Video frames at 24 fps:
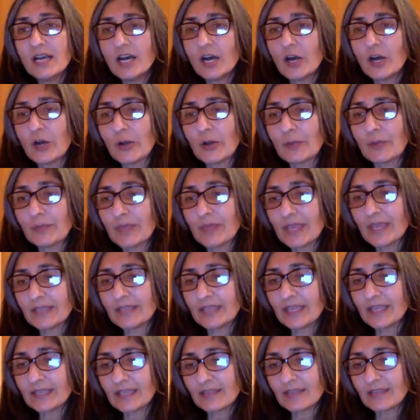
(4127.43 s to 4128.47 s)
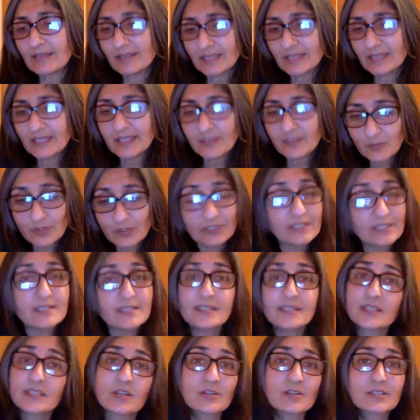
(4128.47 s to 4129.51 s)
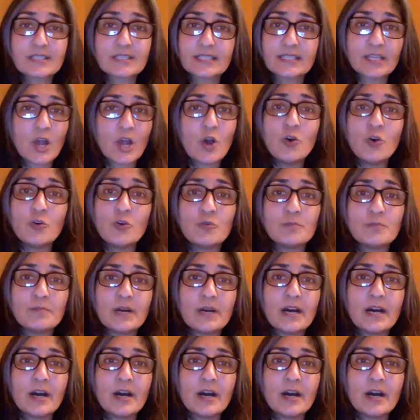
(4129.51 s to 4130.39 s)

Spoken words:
And I think it really starts at home.